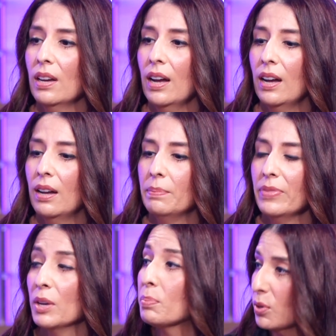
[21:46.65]

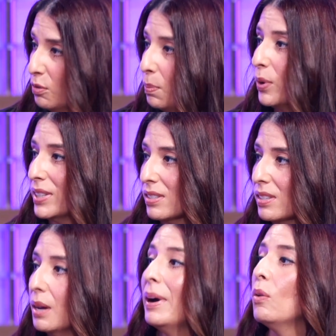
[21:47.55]
the proof points
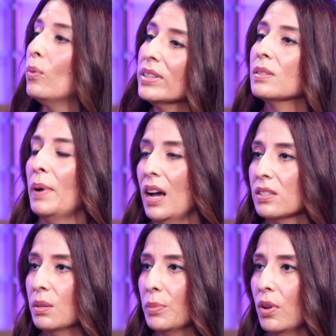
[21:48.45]
about what's
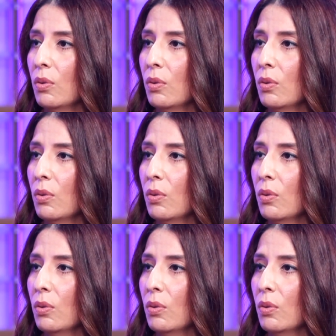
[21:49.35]
possible